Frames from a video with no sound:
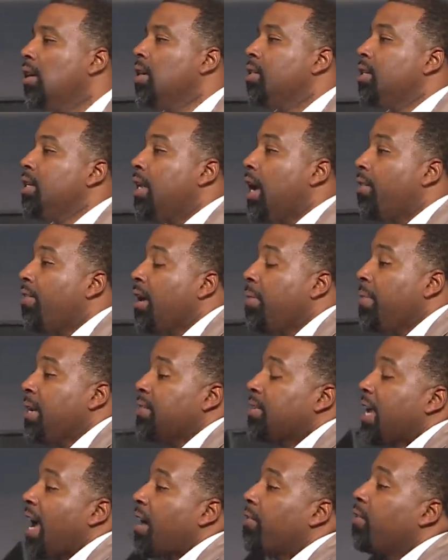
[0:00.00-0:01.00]
To narrate
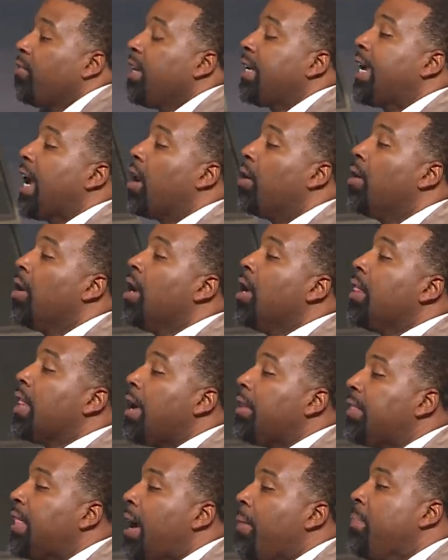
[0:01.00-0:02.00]
means to have a recount.
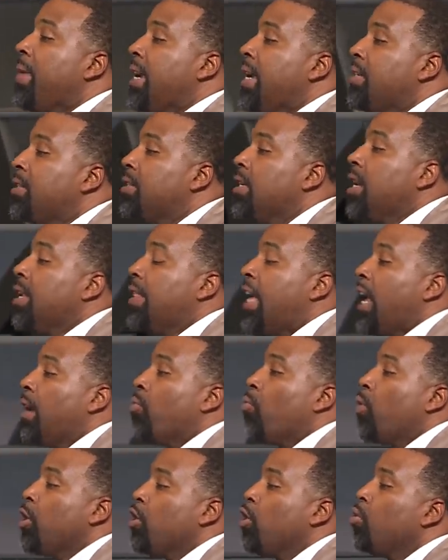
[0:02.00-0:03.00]
That, that means
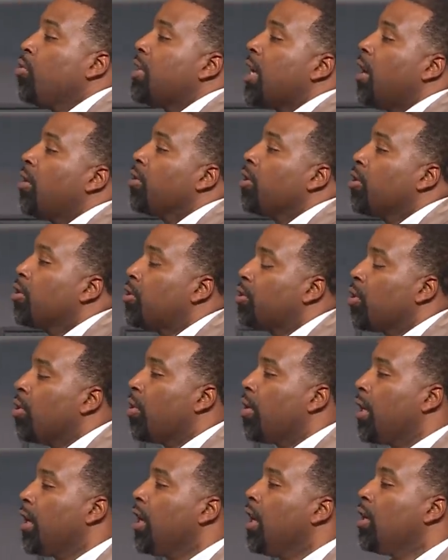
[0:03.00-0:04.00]
that when you tell your
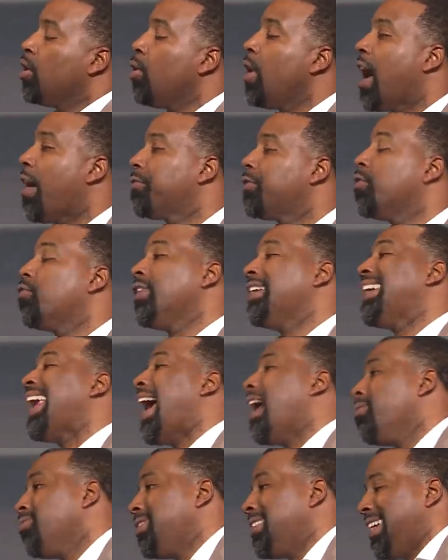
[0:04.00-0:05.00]
story, you have to
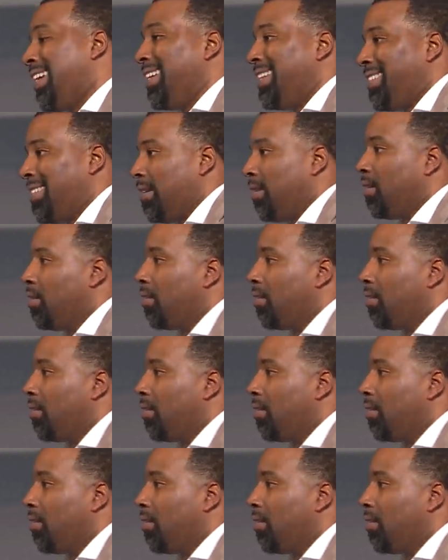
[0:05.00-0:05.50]
recount it.